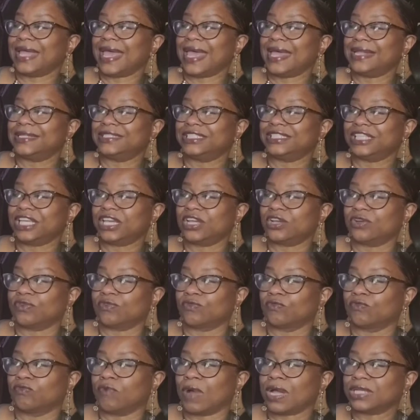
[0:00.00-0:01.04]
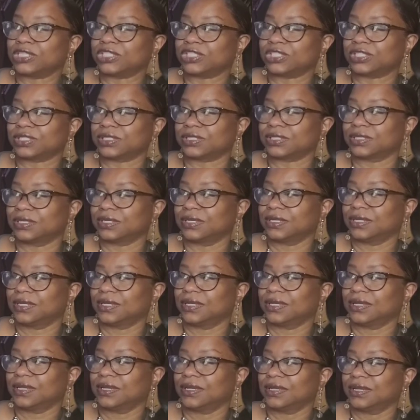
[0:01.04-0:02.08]
and Tigger rushed
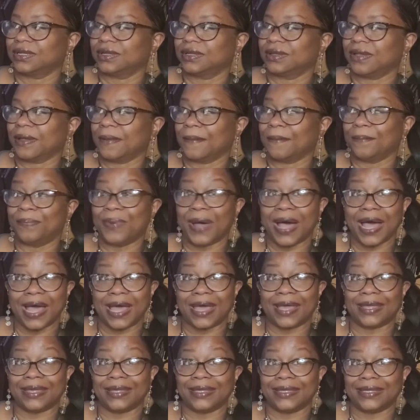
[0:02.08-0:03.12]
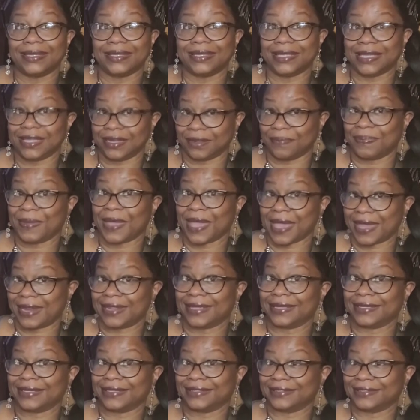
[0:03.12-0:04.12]
by in a panic.